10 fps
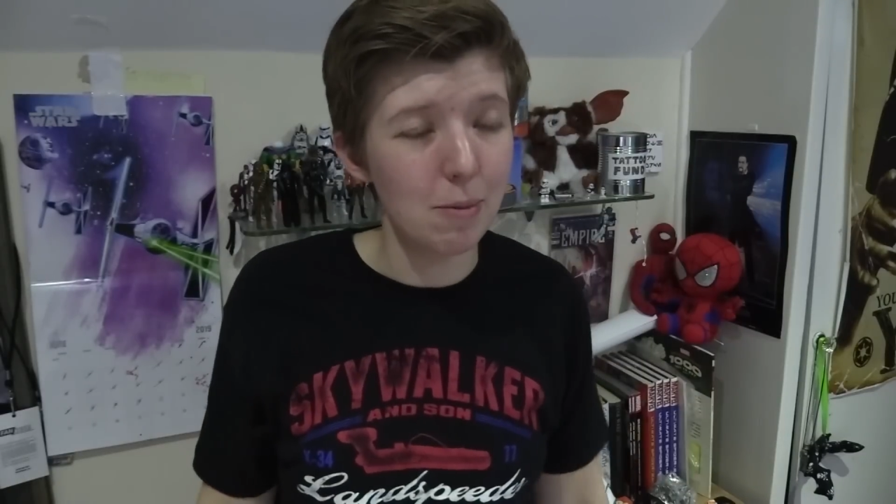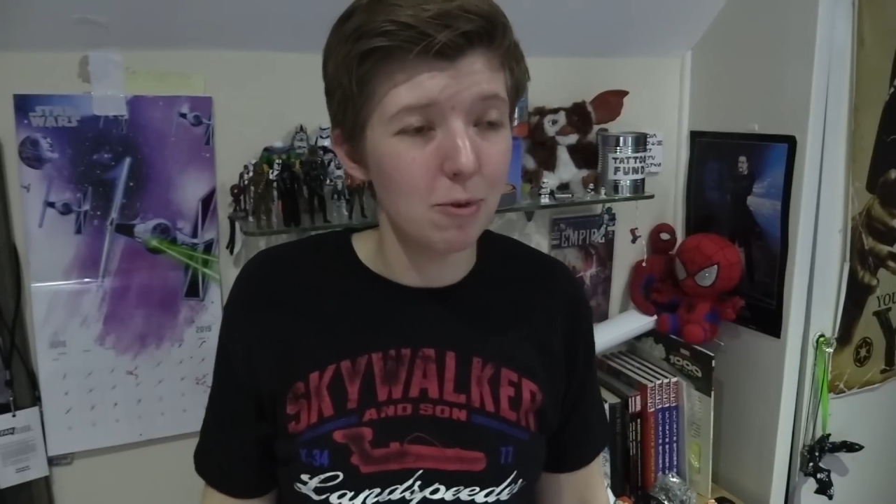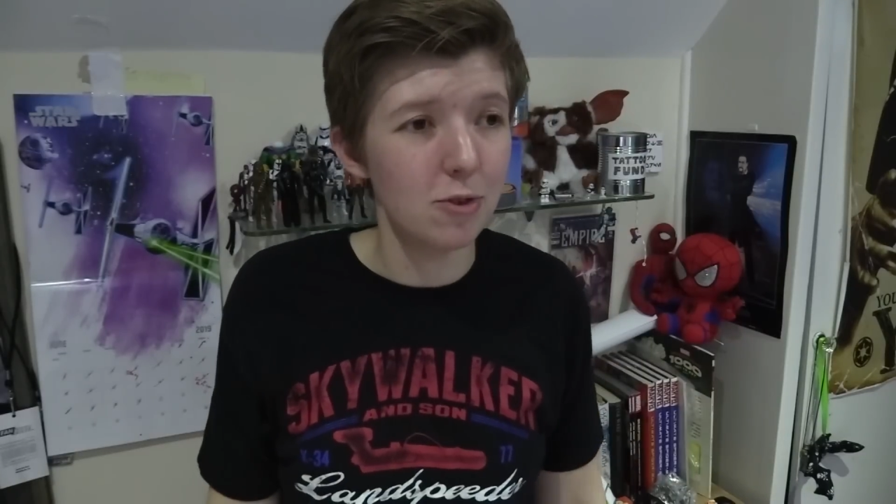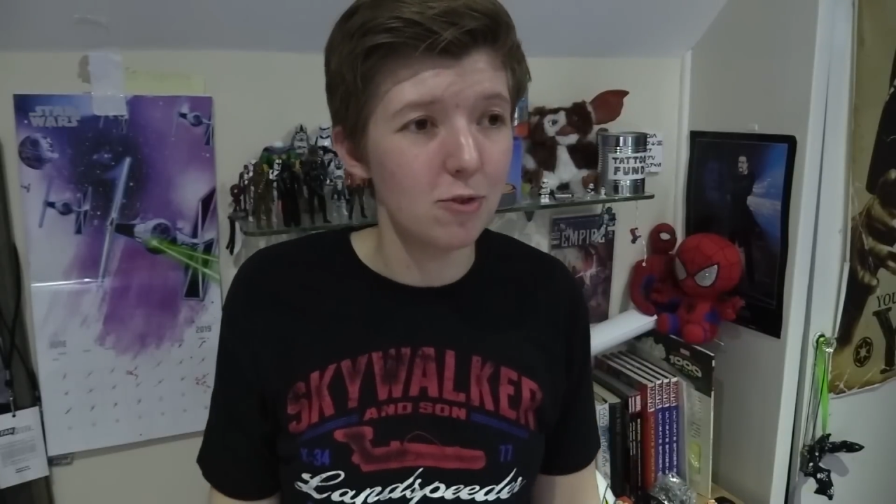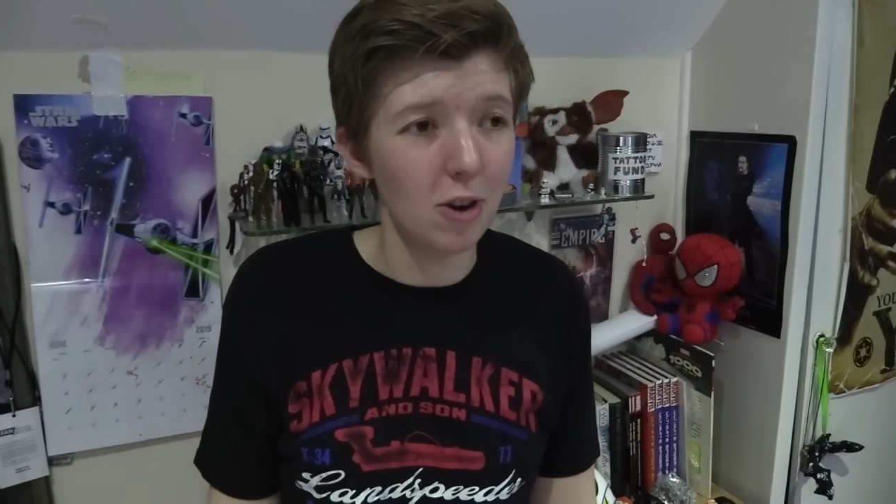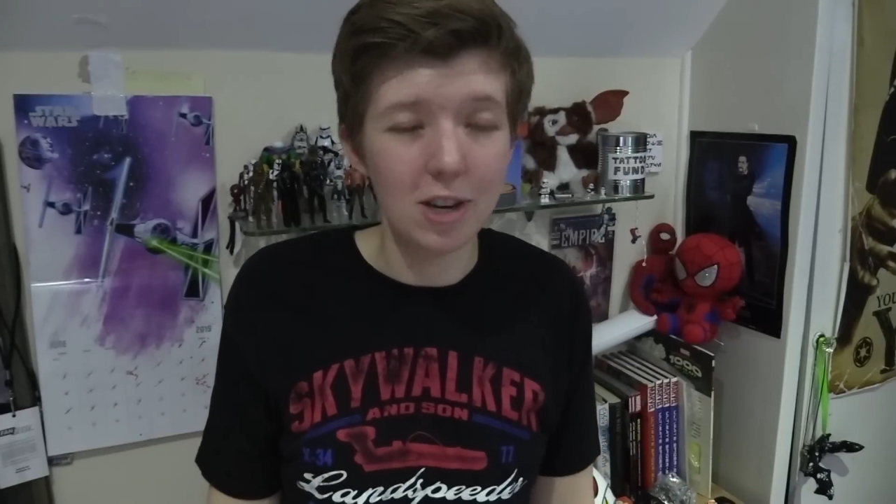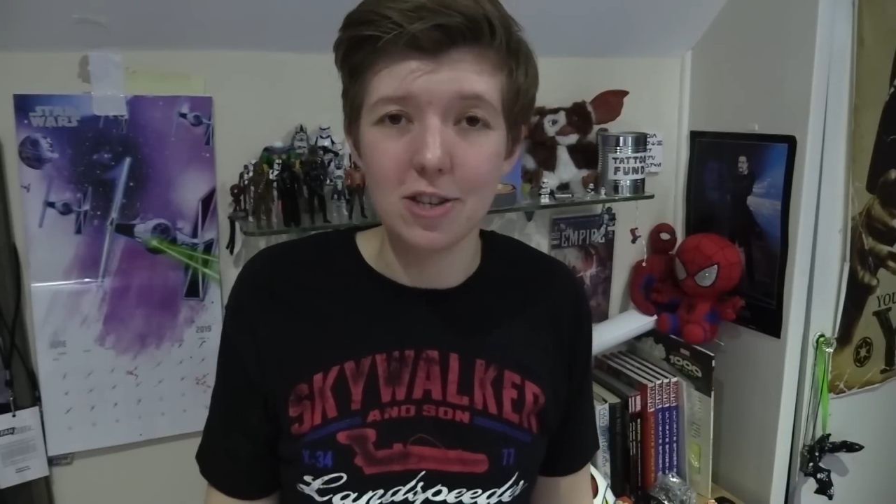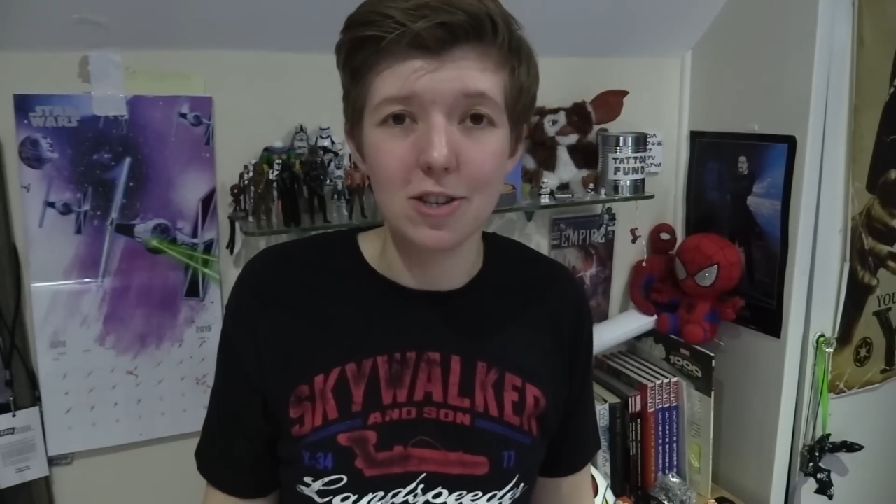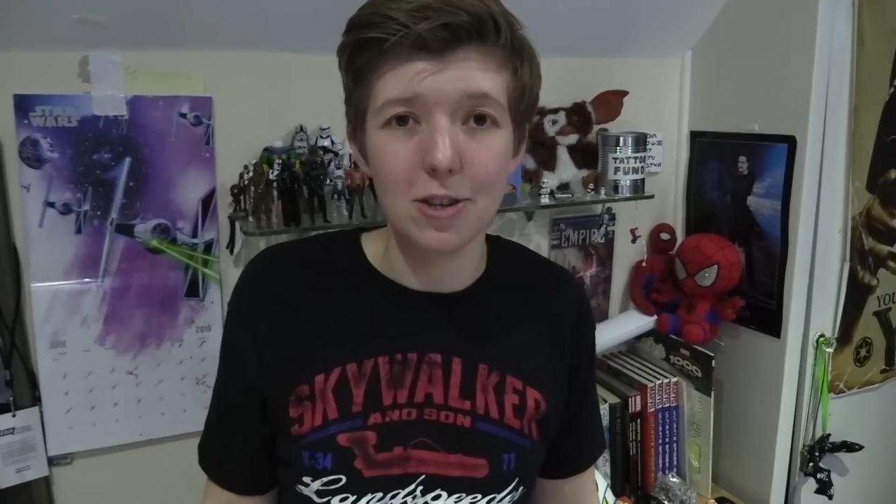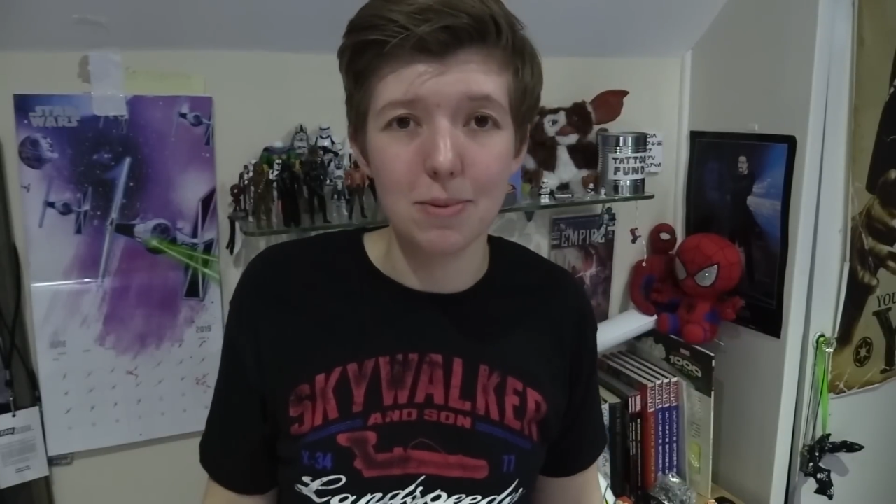was trying
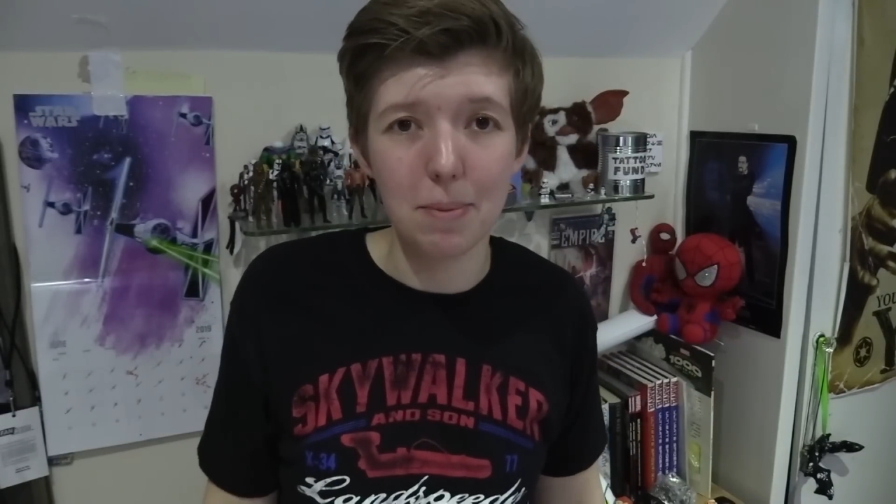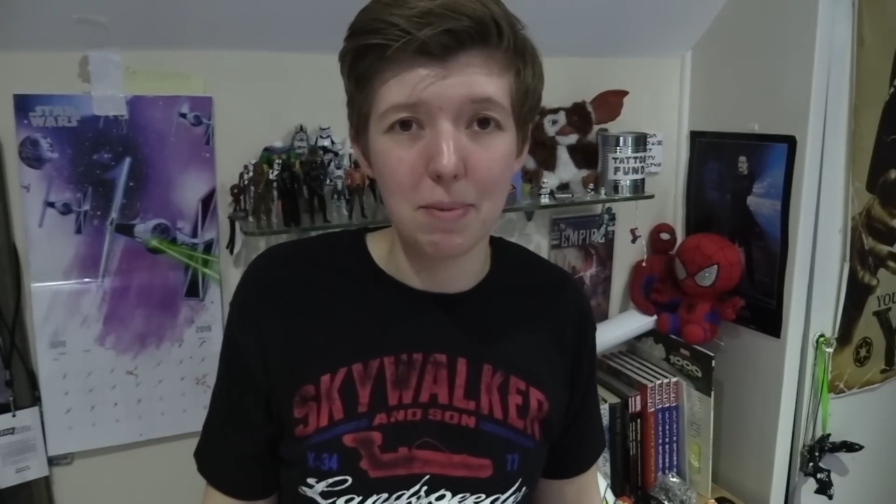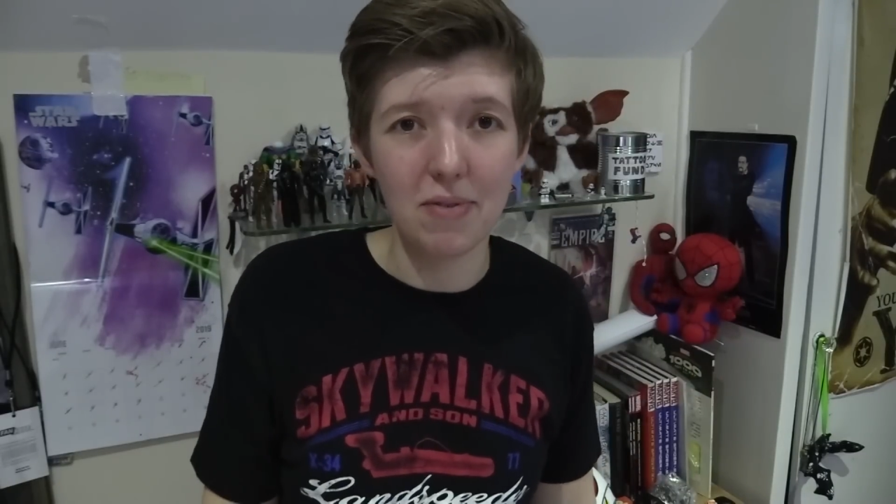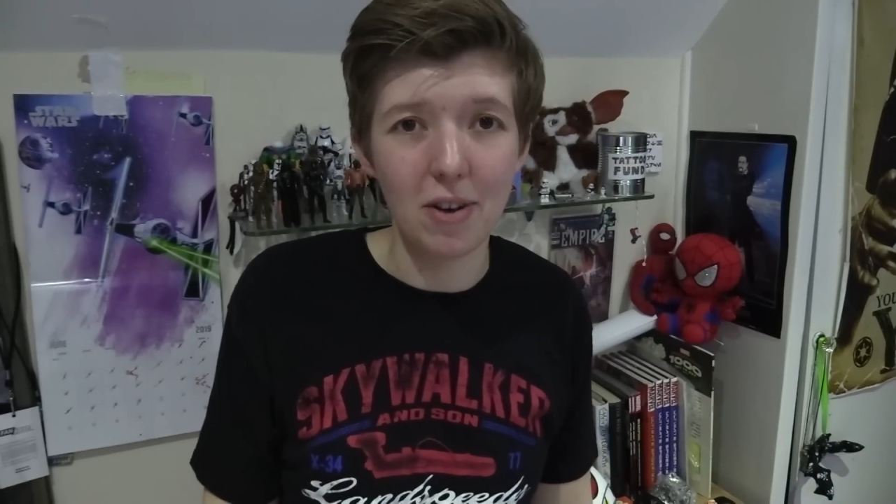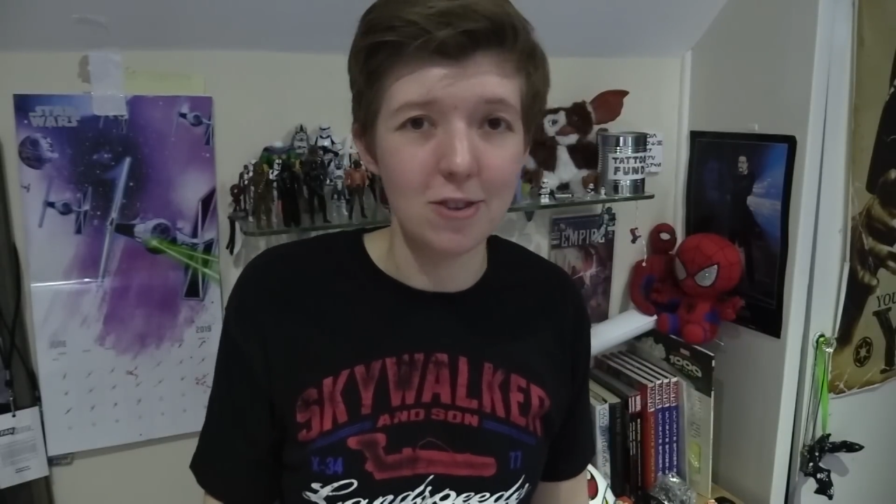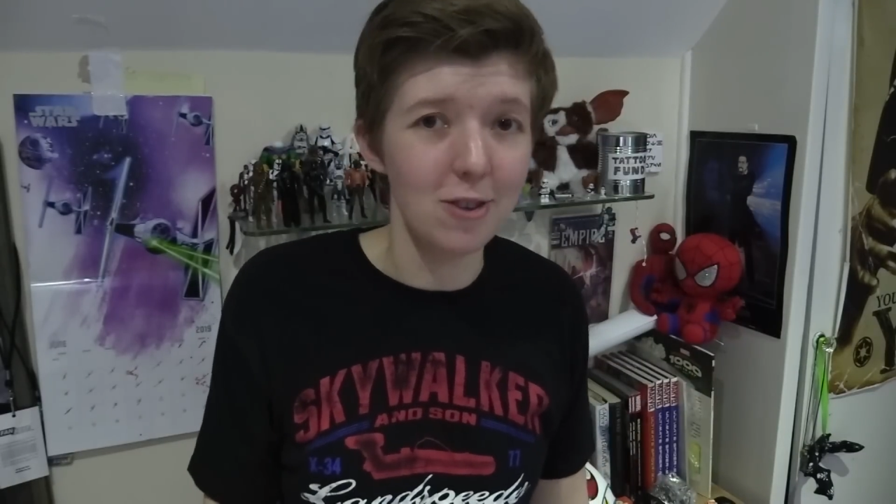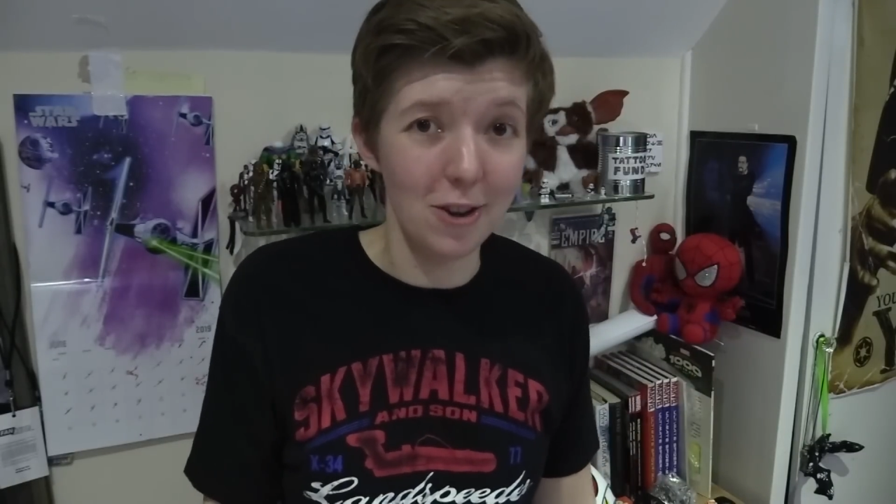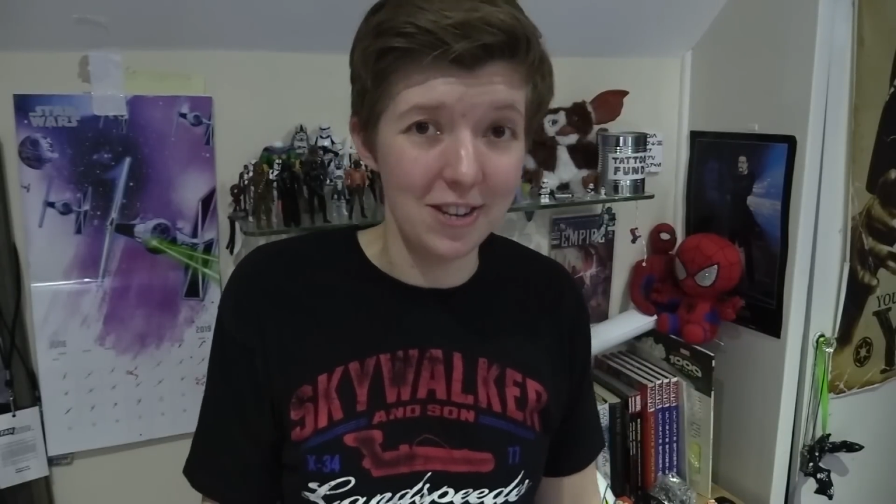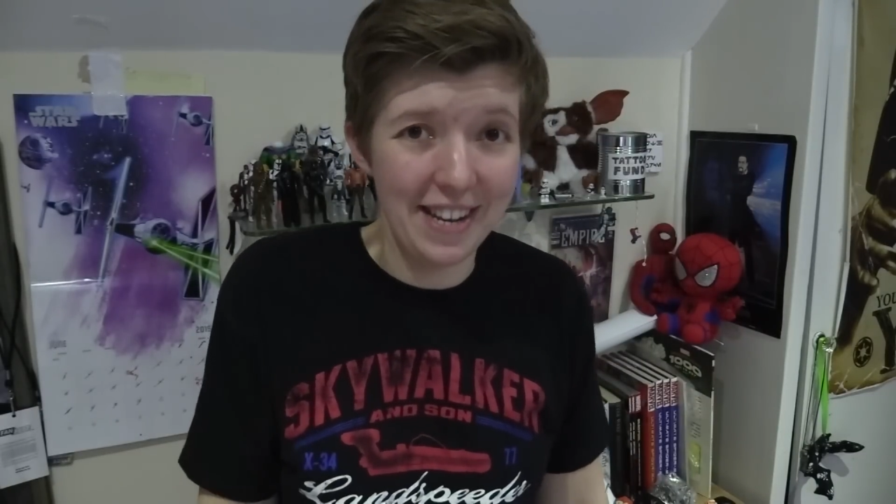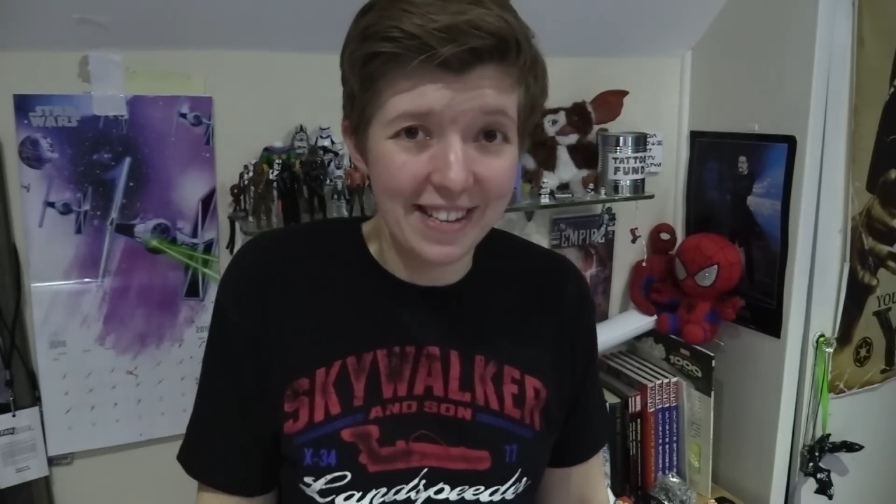to do when we first
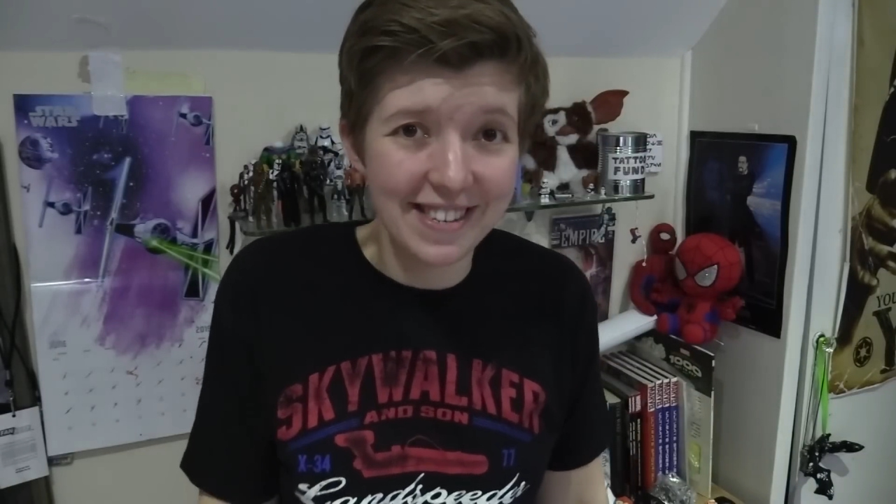got it.